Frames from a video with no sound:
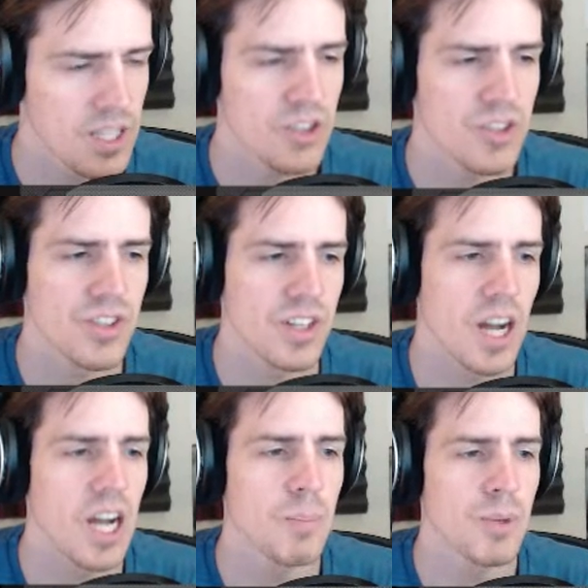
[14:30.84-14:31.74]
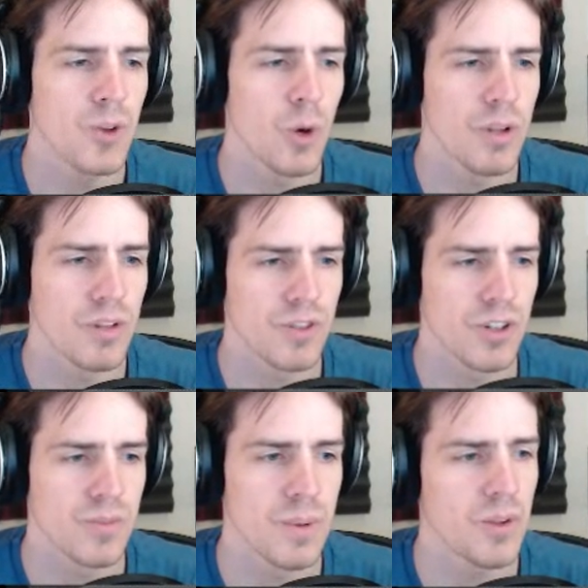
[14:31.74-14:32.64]
Interesting. I put the oatmeal in
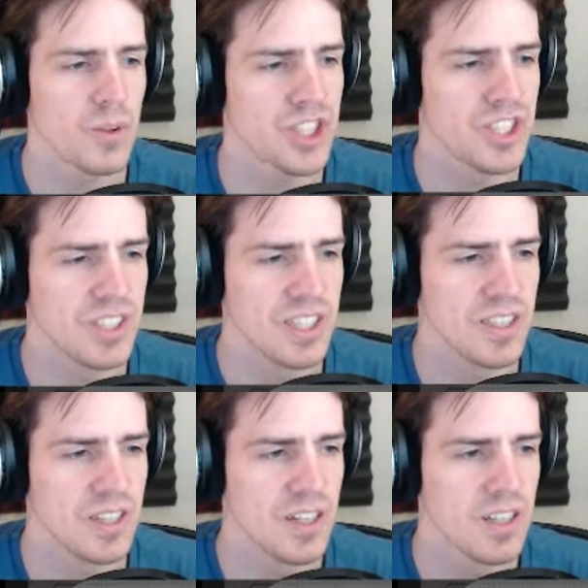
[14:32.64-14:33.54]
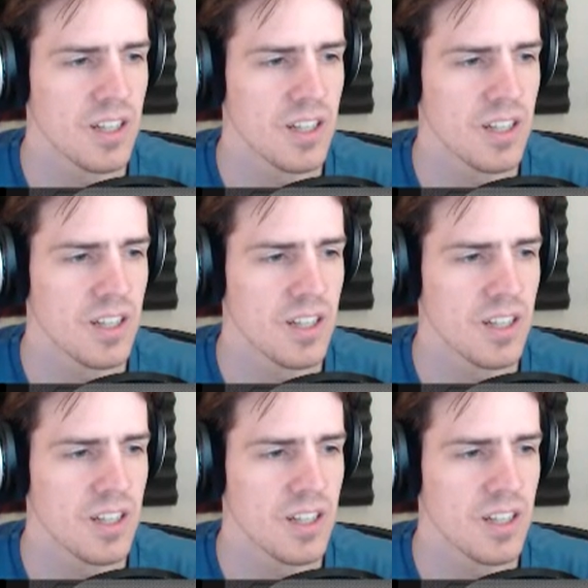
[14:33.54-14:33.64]
first. Maybe that's what she did.